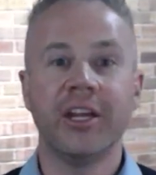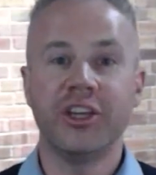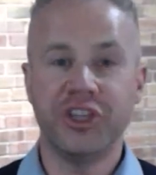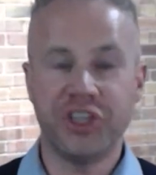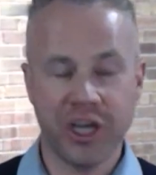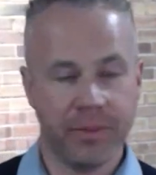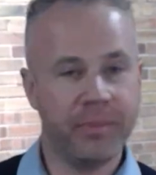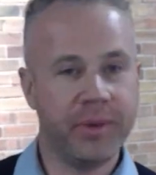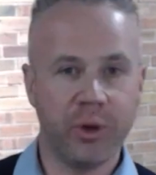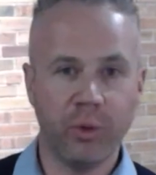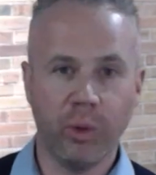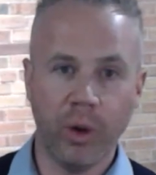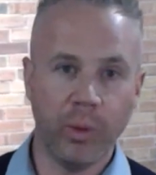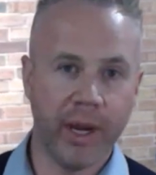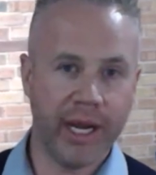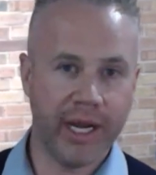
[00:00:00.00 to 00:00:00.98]
Jump into
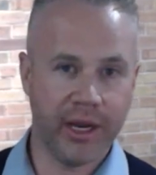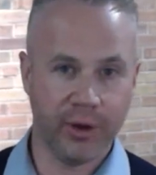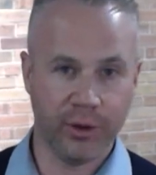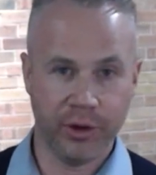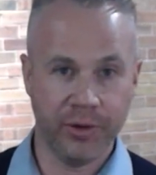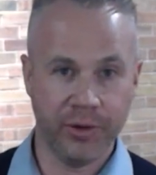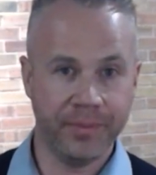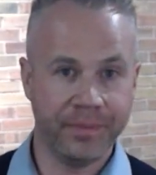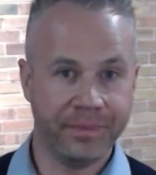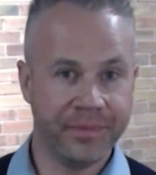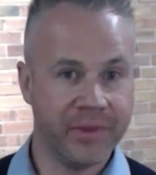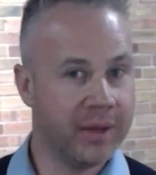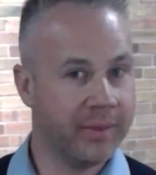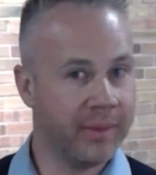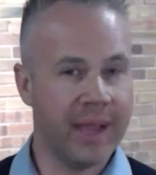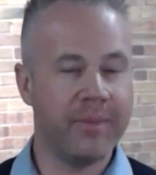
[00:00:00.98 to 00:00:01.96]
our waiting room.
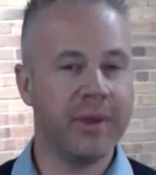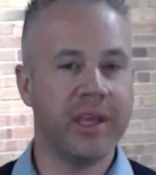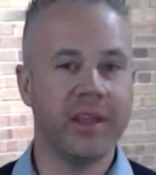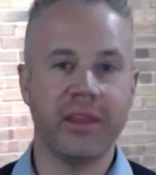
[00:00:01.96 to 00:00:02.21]
You might be